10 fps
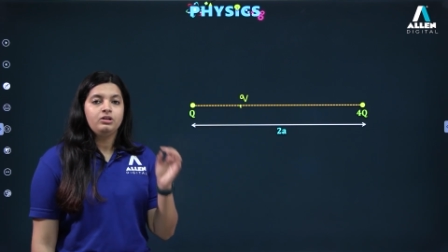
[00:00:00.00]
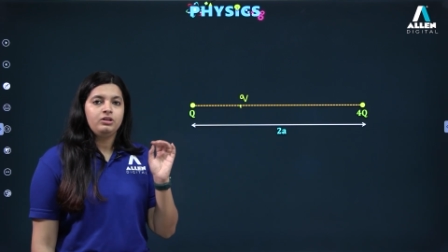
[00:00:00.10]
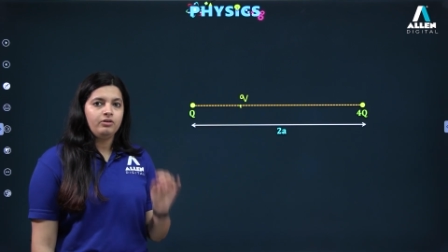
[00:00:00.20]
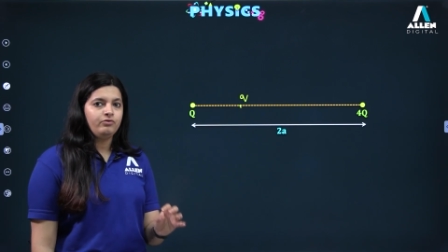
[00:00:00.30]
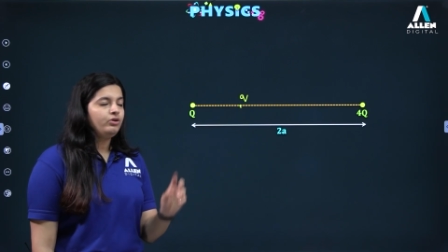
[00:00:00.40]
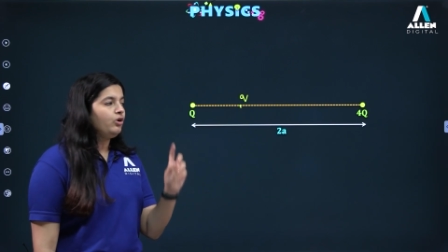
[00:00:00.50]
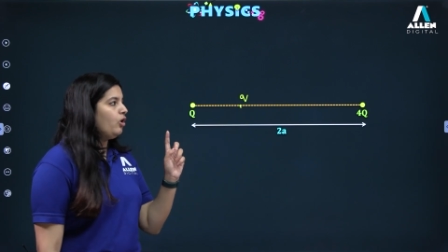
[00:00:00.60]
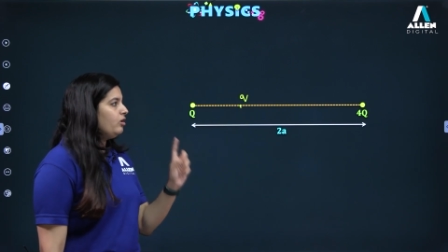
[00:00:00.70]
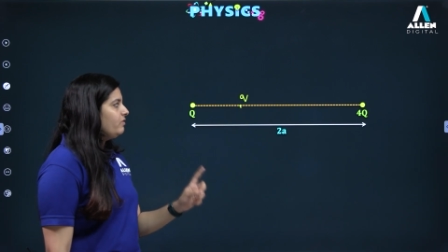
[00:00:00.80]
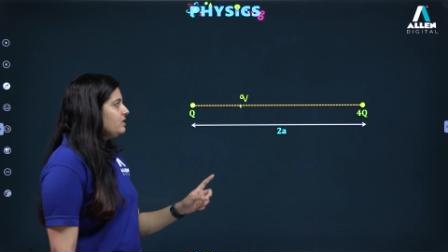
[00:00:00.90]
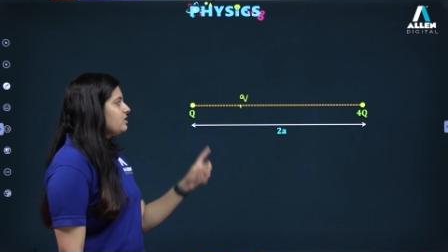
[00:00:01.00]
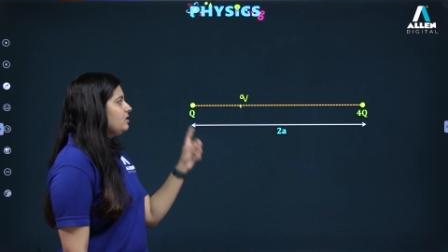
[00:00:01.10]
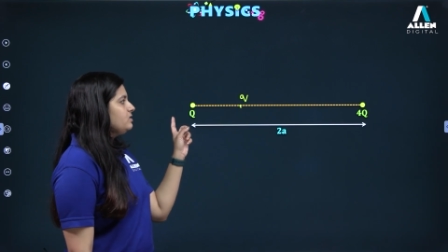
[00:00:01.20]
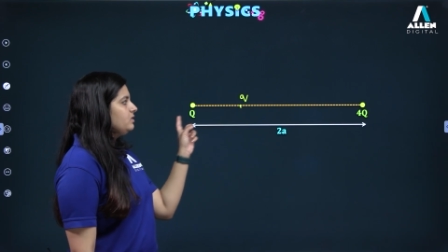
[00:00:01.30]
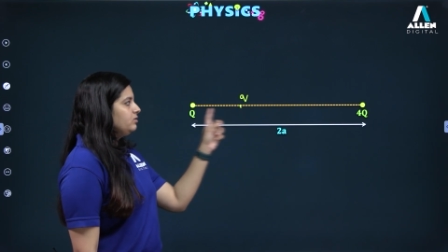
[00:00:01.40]
Therefore, always
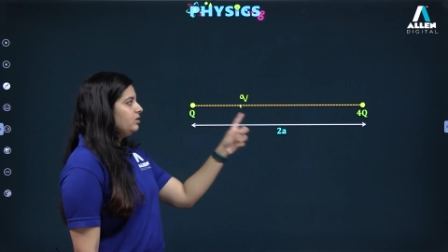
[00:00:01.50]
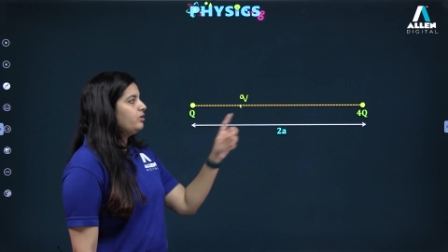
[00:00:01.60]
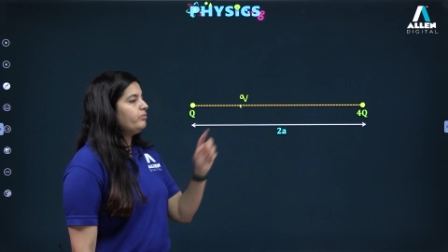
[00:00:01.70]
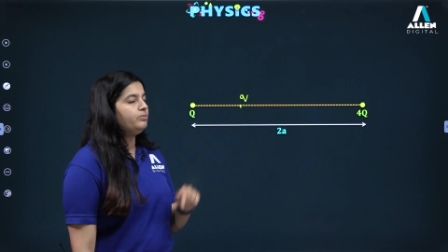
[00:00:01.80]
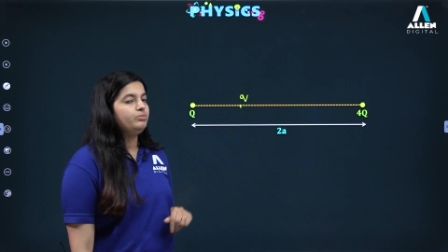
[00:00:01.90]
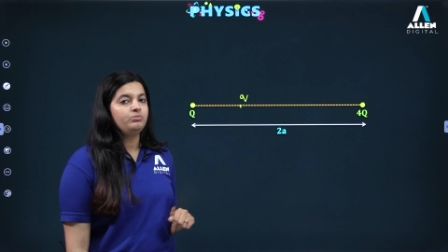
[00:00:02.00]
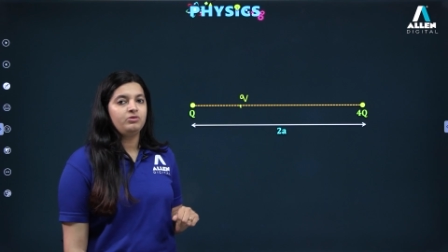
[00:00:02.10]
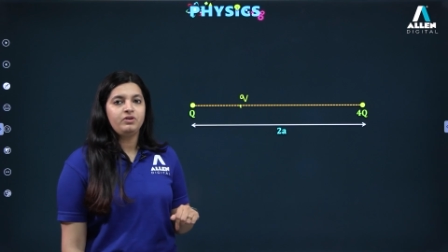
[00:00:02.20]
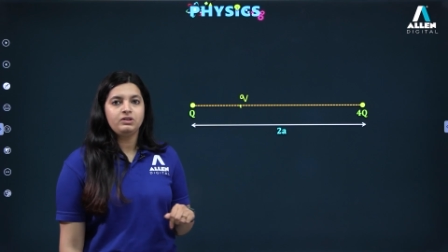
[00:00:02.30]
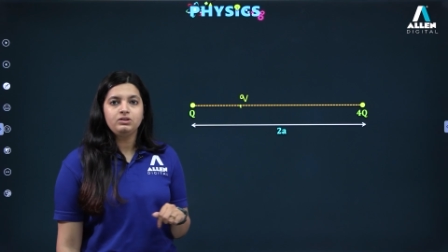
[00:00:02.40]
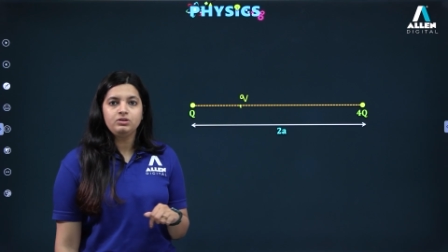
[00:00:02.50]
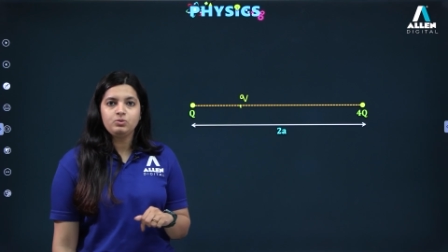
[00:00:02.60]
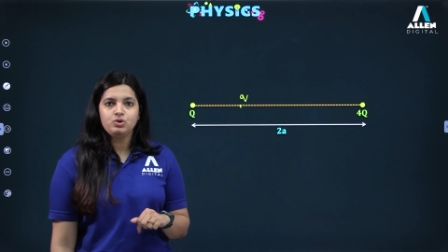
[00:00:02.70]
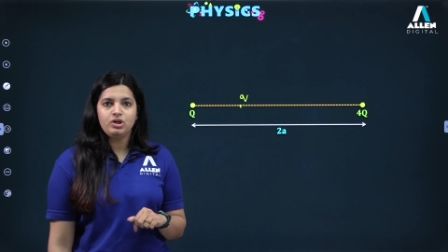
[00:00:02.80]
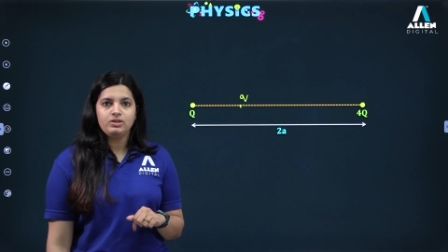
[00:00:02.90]
consider the equilibrium of other
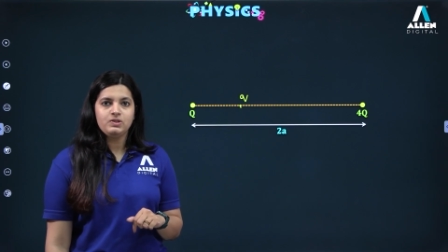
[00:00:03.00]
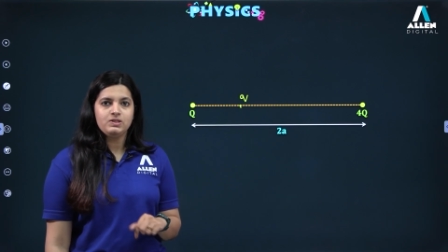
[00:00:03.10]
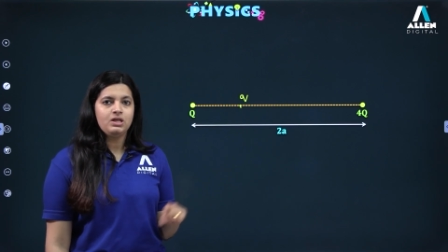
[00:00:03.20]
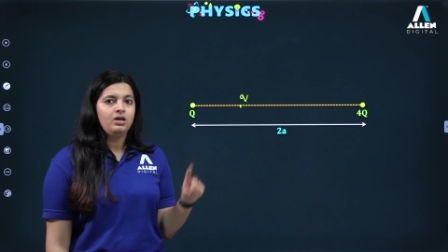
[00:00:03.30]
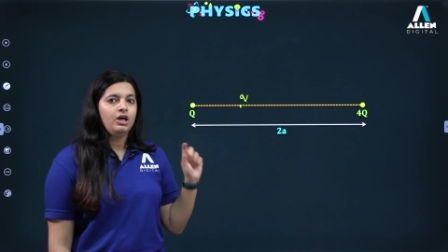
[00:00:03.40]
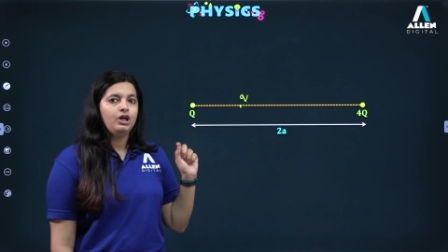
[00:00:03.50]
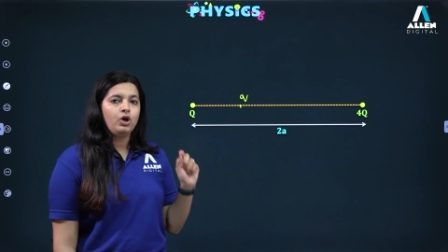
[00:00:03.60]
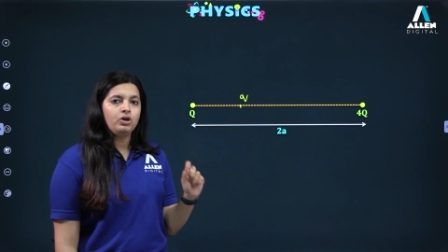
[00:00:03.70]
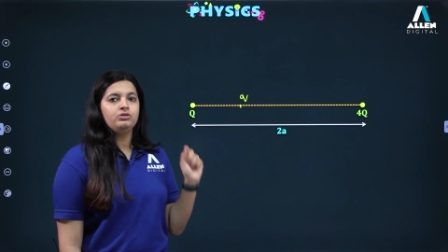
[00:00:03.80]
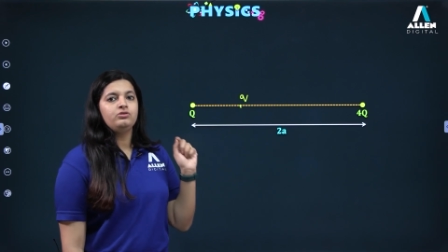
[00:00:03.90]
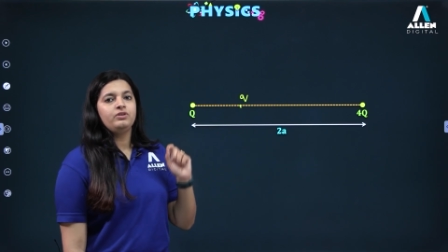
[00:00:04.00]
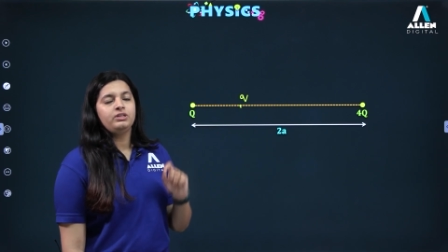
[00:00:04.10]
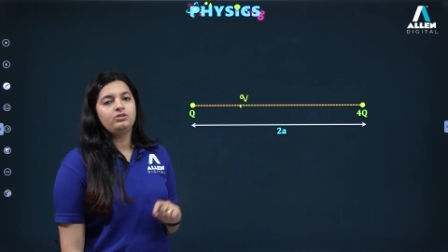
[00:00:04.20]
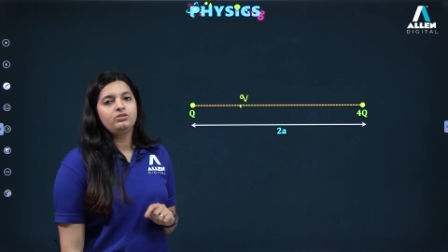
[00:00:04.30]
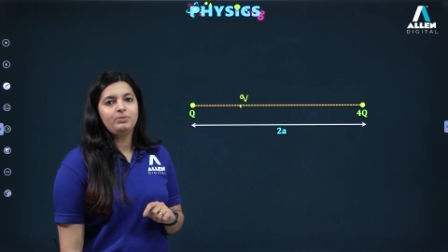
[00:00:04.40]
two charges in order to
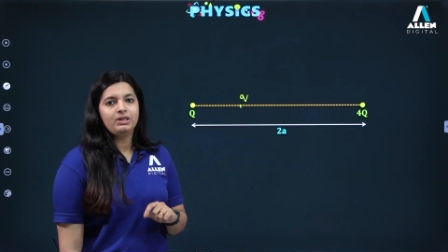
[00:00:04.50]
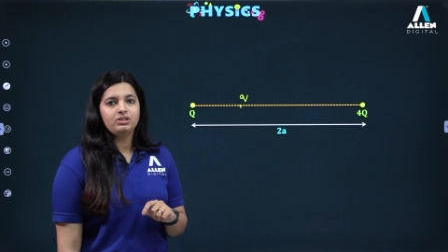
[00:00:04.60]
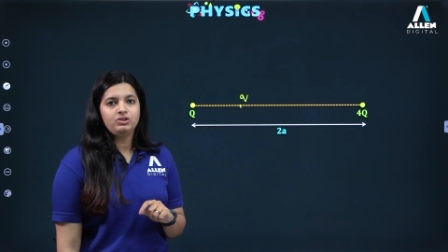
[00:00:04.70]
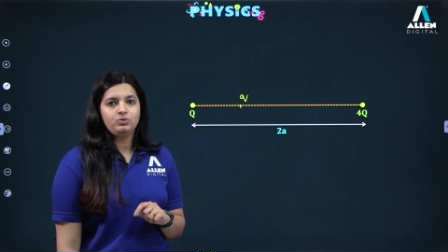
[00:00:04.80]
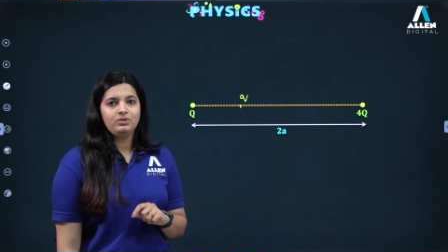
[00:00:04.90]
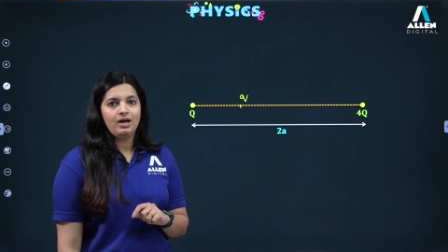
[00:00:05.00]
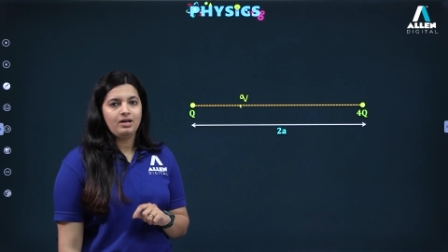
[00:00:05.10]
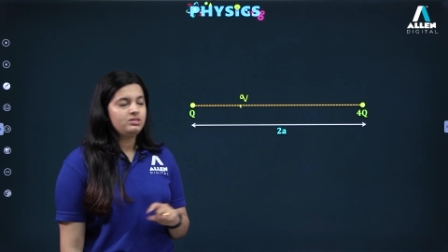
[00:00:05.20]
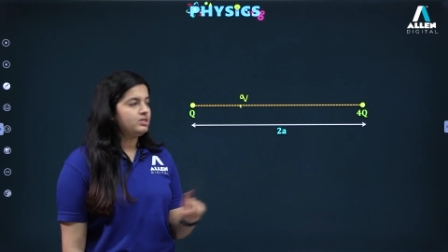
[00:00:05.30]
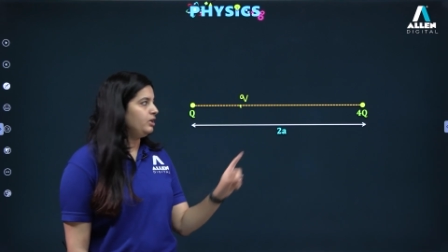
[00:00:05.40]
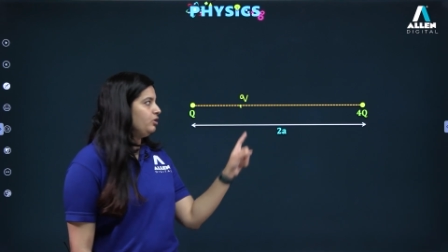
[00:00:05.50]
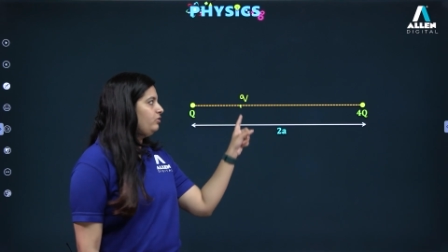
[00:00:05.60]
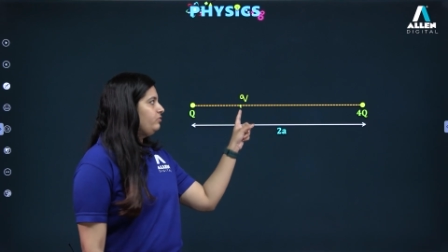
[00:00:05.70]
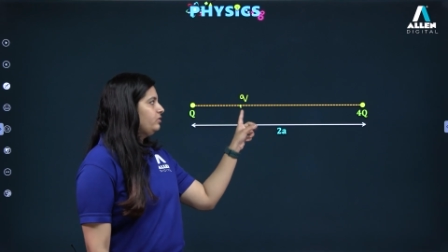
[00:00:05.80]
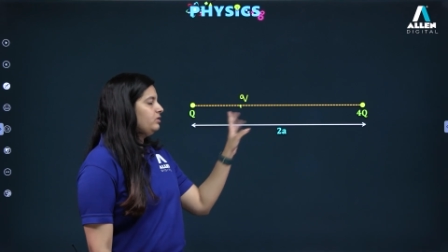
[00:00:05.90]
find out the magnitude and sign
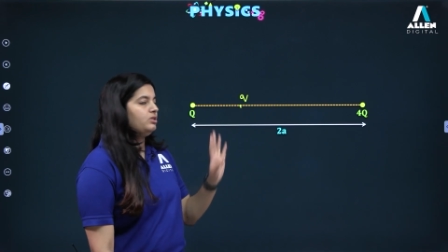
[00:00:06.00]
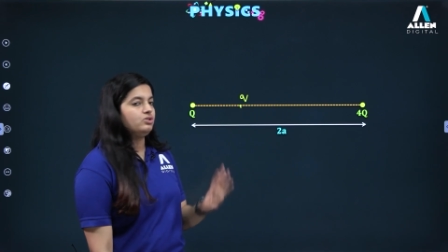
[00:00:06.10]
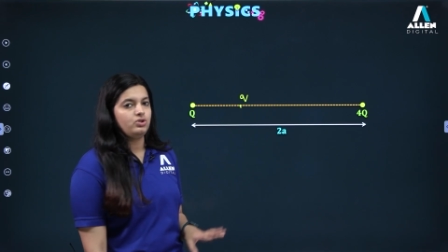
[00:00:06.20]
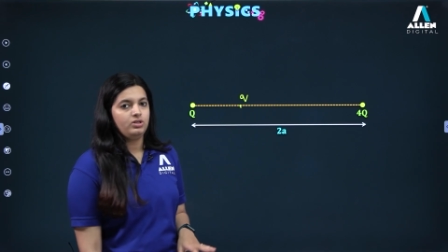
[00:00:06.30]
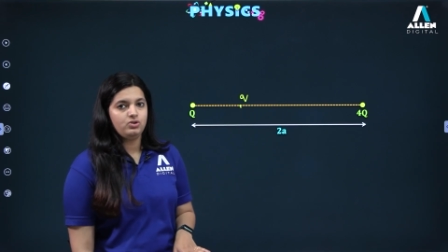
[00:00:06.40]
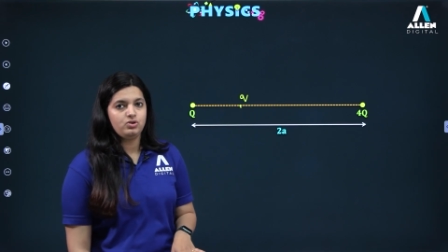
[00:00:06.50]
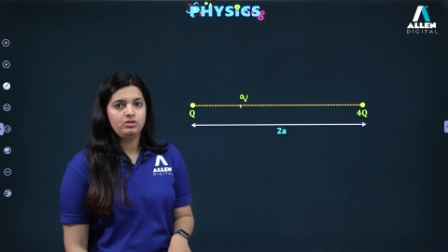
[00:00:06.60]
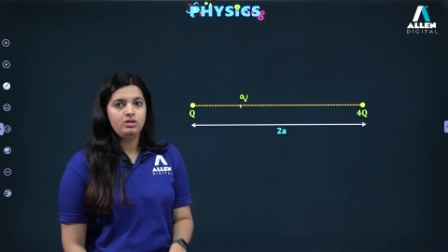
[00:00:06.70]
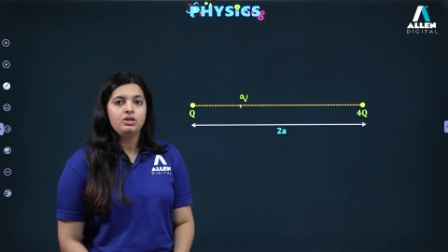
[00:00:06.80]
of this charge.